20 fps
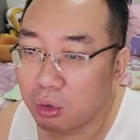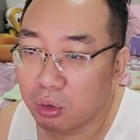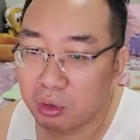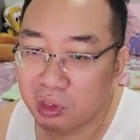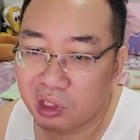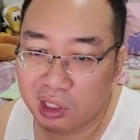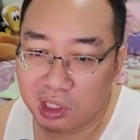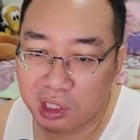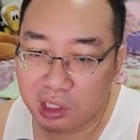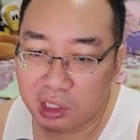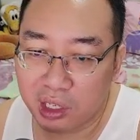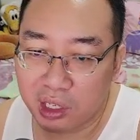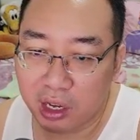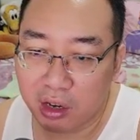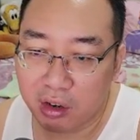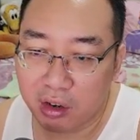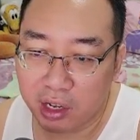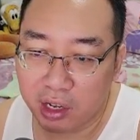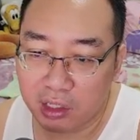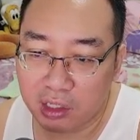the
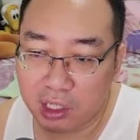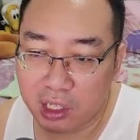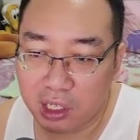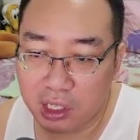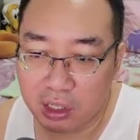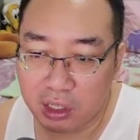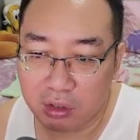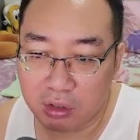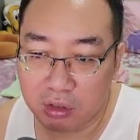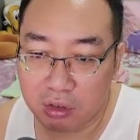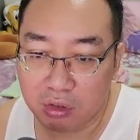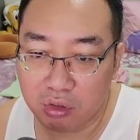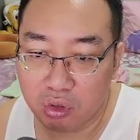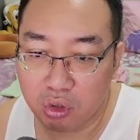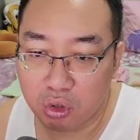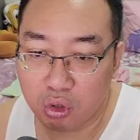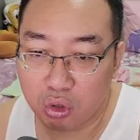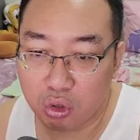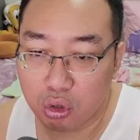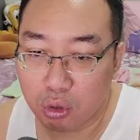6800 XT is
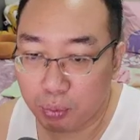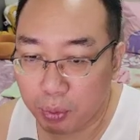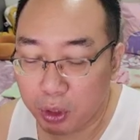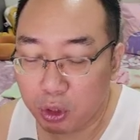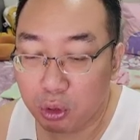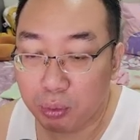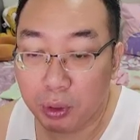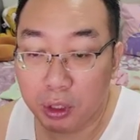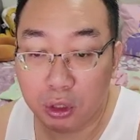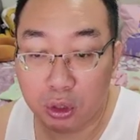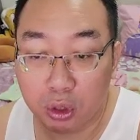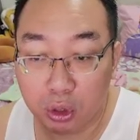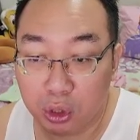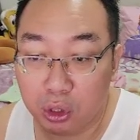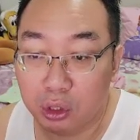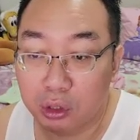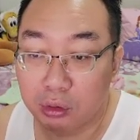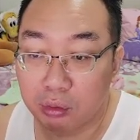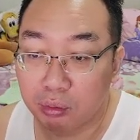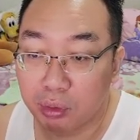super duper good